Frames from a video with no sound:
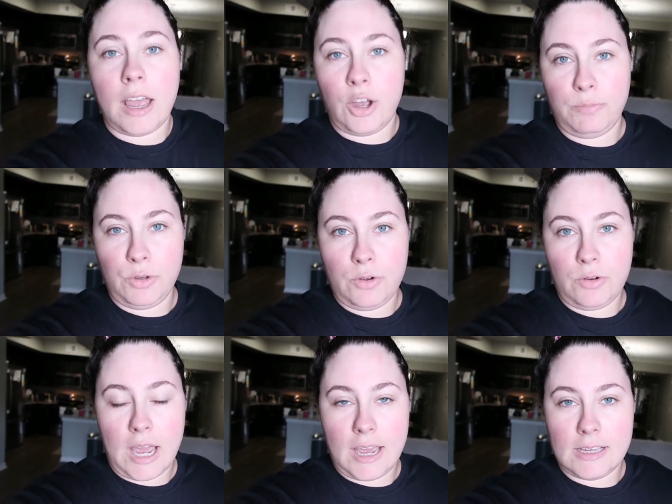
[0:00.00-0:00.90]
I hope
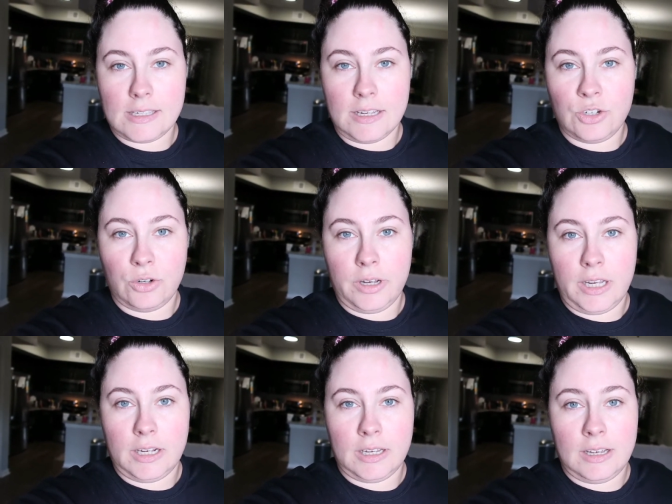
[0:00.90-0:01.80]
you guys
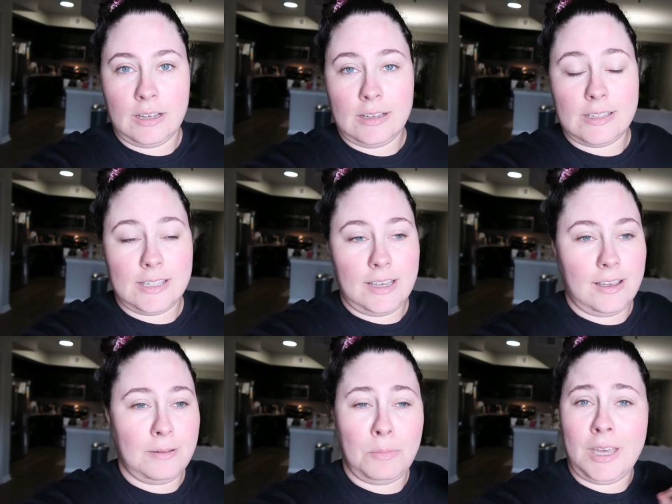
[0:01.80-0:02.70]
enjoyed
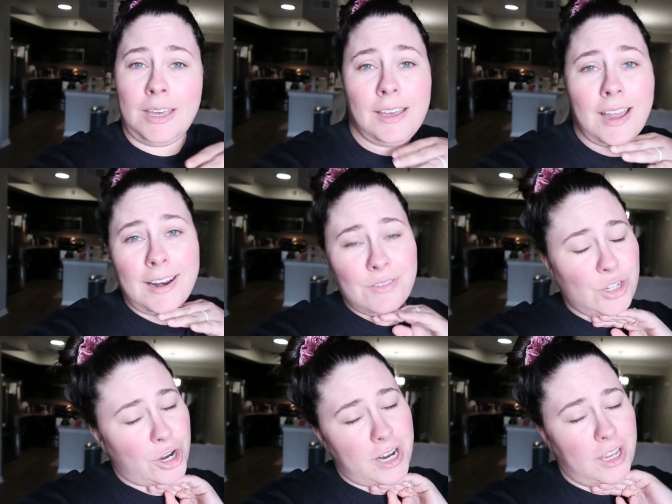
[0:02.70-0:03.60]
seeing me kind of
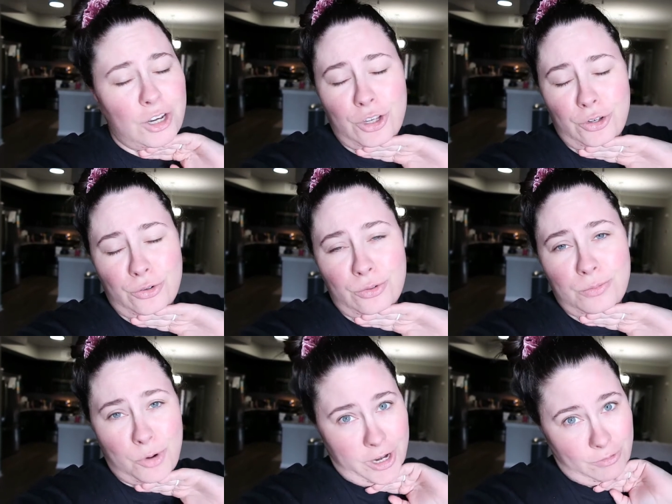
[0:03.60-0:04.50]
starting a new
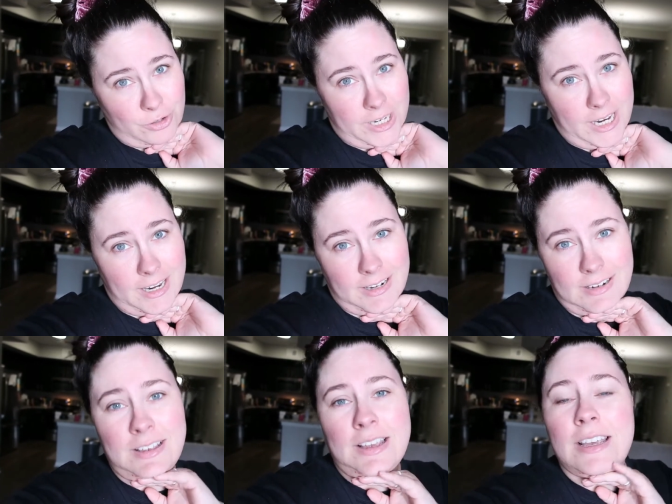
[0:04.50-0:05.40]
morning routine
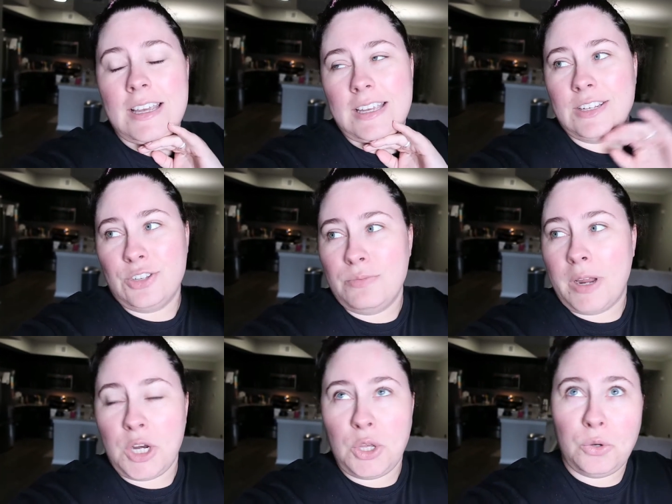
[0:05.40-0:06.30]
into my